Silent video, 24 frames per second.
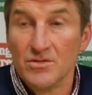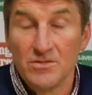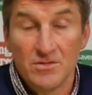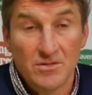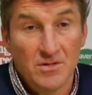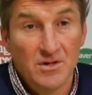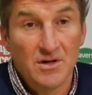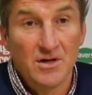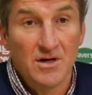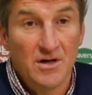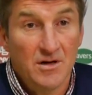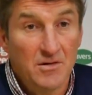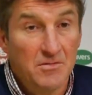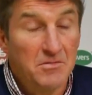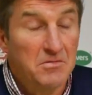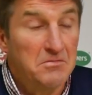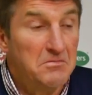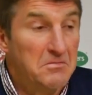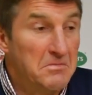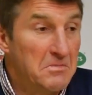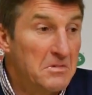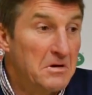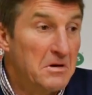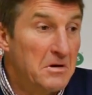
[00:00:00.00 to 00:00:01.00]
we're
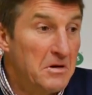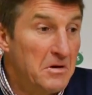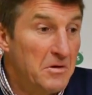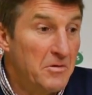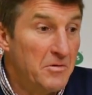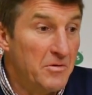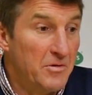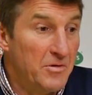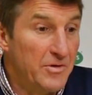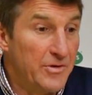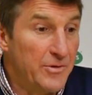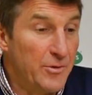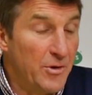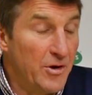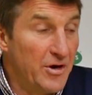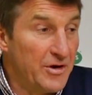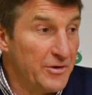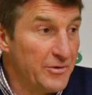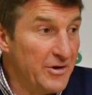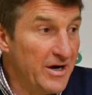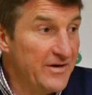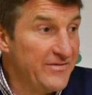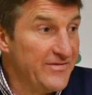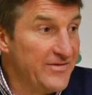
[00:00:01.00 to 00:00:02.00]

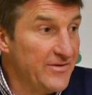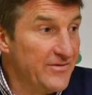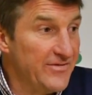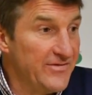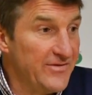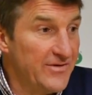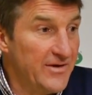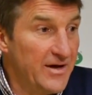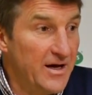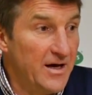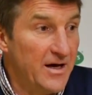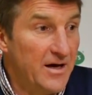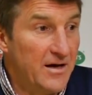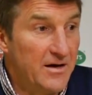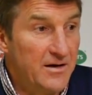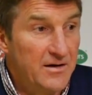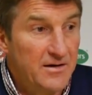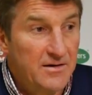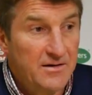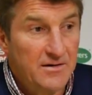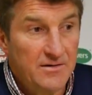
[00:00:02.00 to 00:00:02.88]
quite grateful for that.